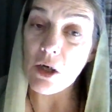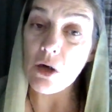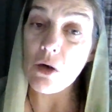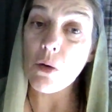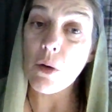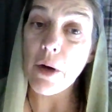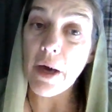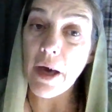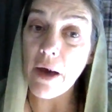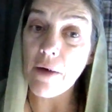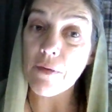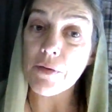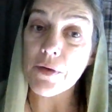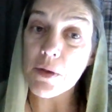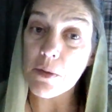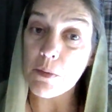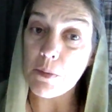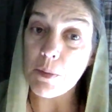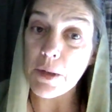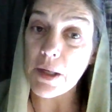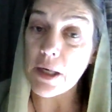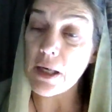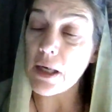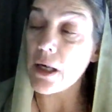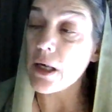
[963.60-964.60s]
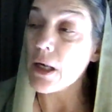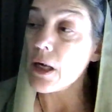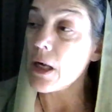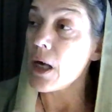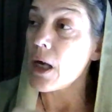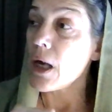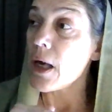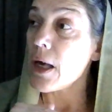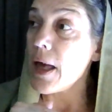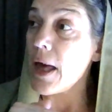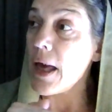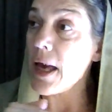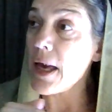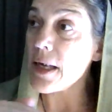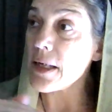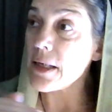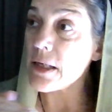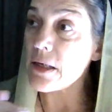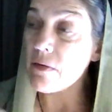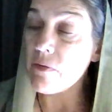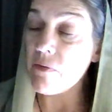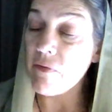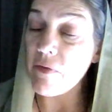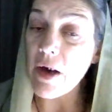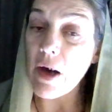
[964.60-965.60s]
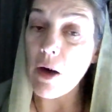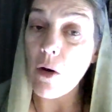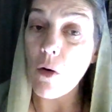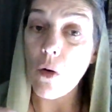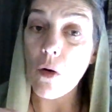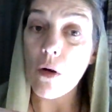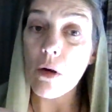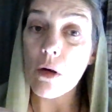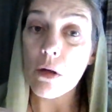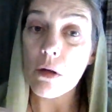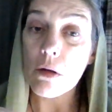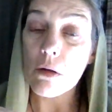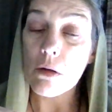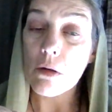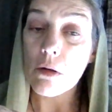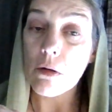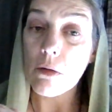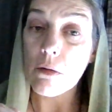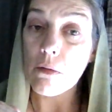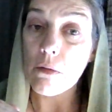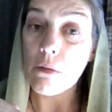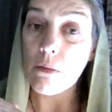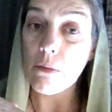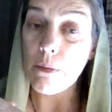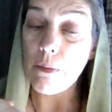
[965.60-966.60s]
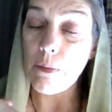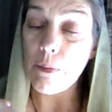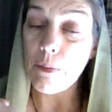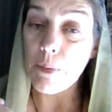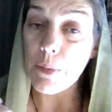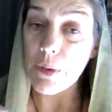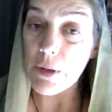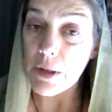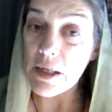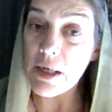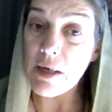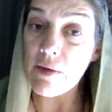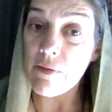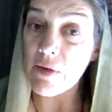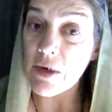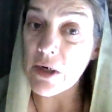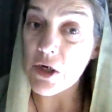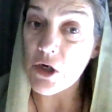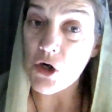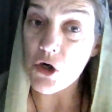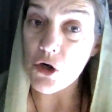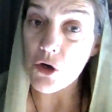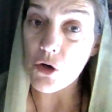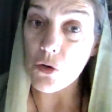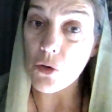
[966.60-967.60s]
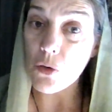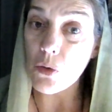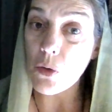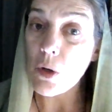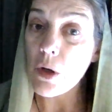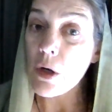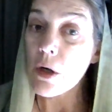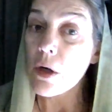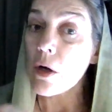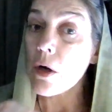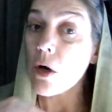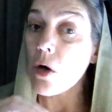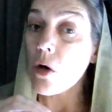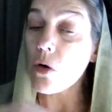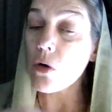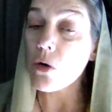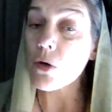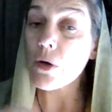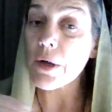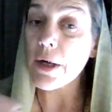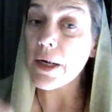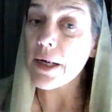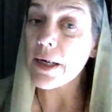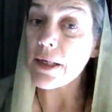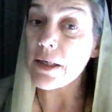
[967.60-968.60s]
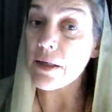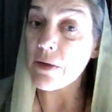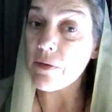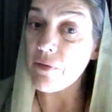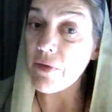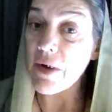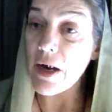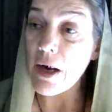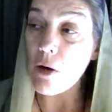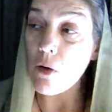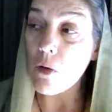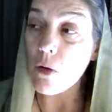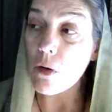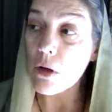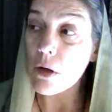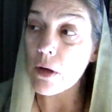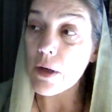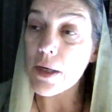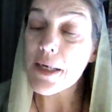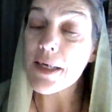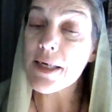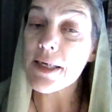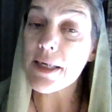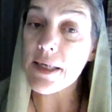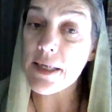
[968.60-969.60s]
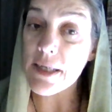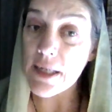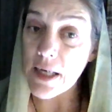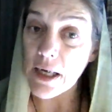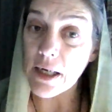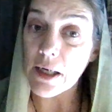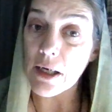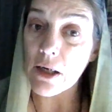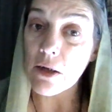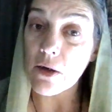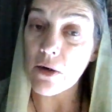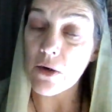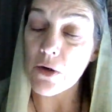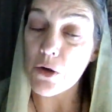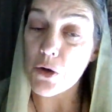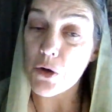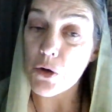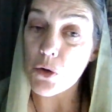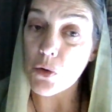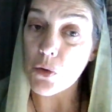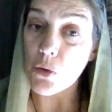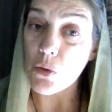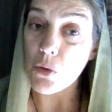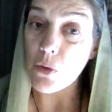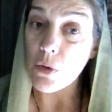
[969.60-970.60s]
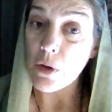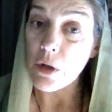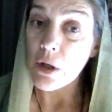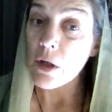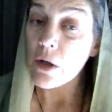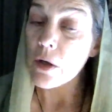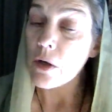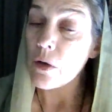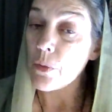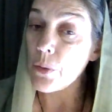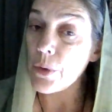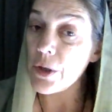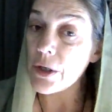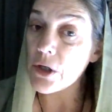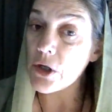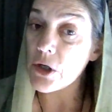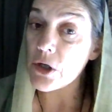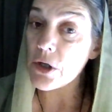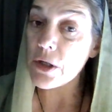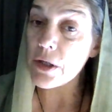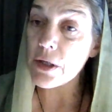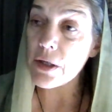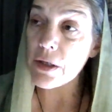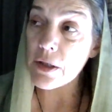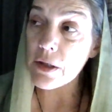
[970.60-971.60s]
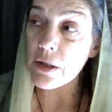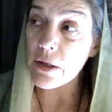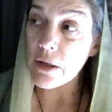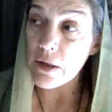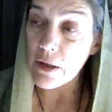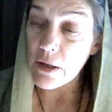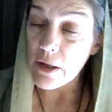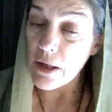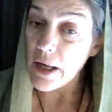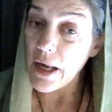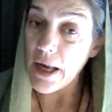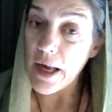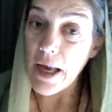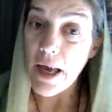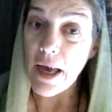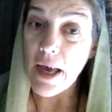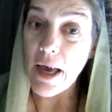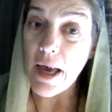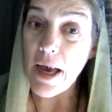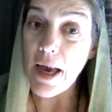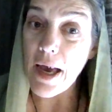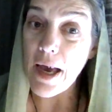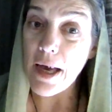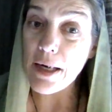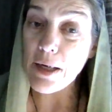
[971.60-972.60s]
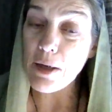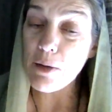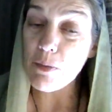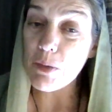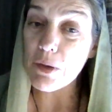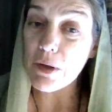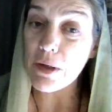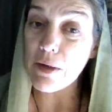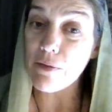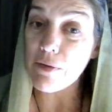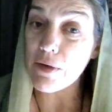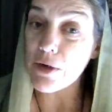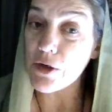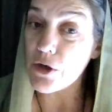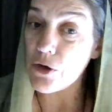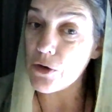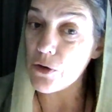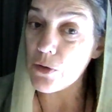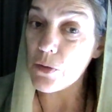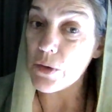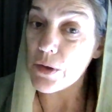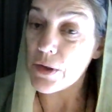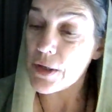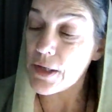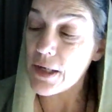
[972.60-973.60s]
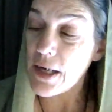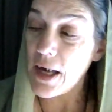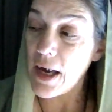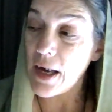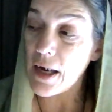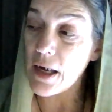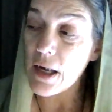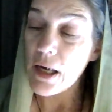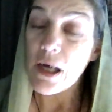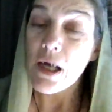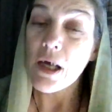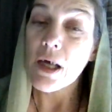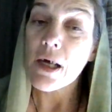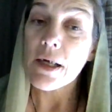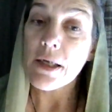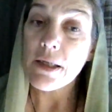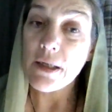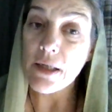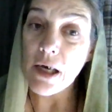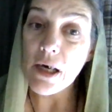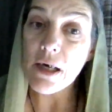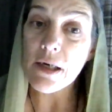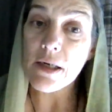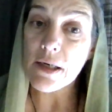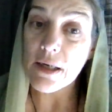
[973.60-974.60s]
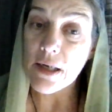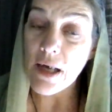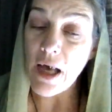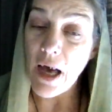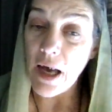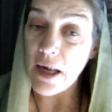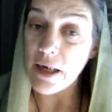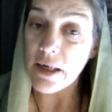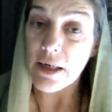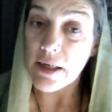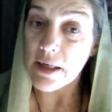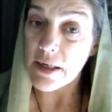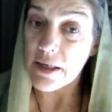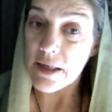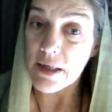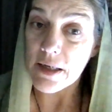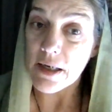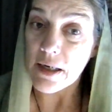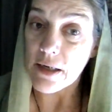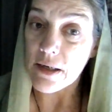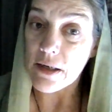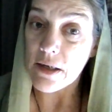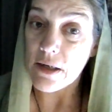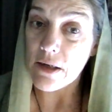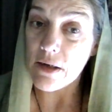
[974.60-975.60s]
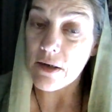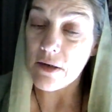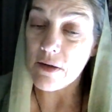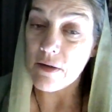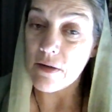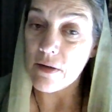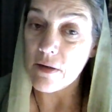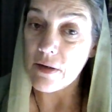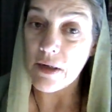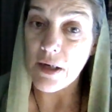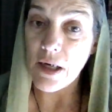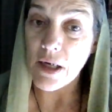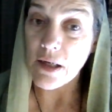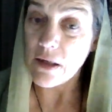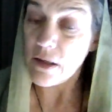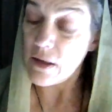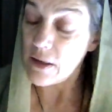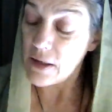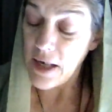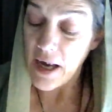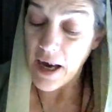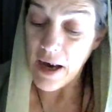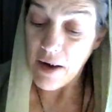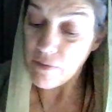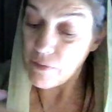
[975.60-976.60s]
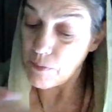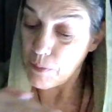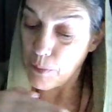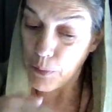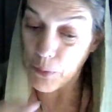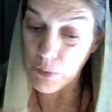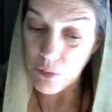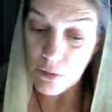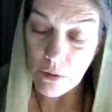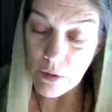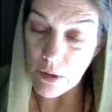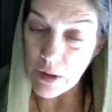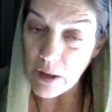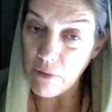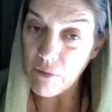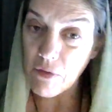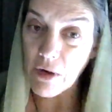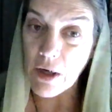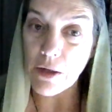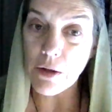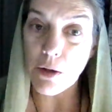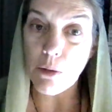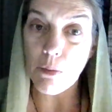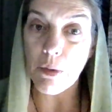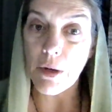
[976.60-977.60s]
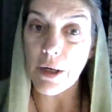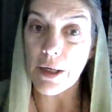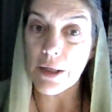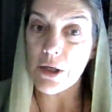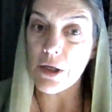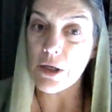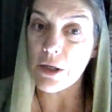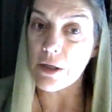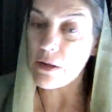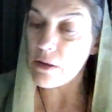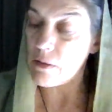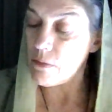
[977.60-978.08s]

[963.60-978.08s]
you have to be a devout believing Jew or a devout secular Jew, which any believing Jew will say does not exist. That they've cut the branches.